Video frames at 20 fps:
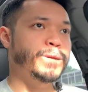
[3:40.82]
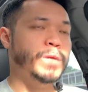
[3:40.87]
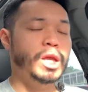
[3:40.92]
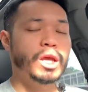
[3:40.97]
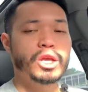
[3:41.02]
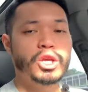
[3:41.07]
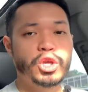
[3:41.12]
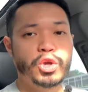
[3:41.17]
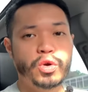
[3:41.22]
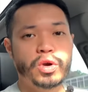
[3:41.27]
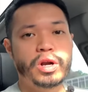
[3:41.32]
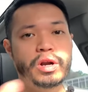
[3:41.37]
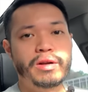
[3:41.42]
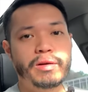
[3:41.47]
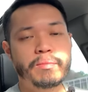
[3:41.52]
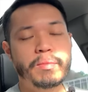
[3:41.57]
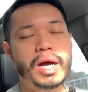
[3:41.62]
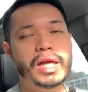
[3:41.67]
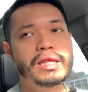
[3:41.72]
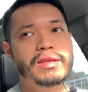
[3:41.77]
your
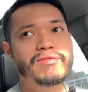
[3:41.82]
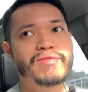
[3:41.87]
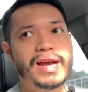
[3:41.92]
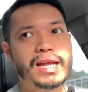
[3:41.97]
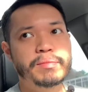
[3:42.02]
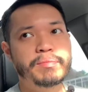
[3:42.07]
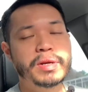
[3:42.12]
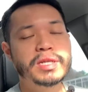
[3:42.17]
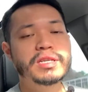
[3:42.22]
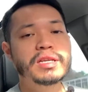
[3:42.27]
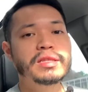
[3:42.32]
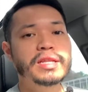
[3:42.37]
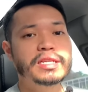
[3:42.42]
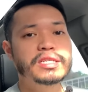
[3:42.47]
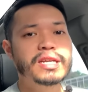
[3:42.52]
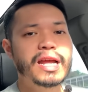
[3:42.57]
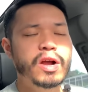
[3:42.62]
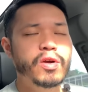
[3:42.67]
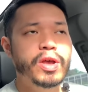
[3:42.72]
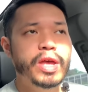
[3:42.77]
body fat percentage.
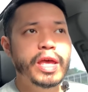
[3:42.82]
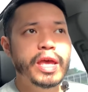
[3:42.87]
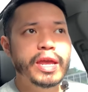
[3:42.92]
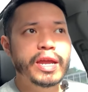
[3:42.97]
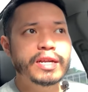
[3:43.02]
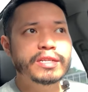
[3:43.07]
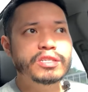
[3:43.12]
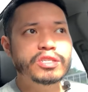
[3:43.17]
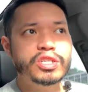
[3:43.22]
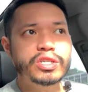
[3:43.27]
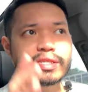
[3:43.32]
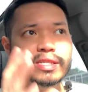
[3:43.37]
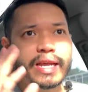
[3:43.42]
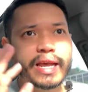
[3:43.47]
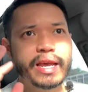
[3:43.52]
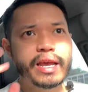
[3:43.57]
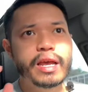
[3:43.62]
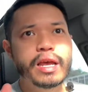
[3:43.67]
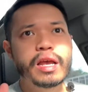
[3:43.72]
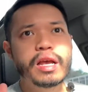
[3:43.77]
Now, here's to
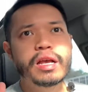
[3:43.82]
say,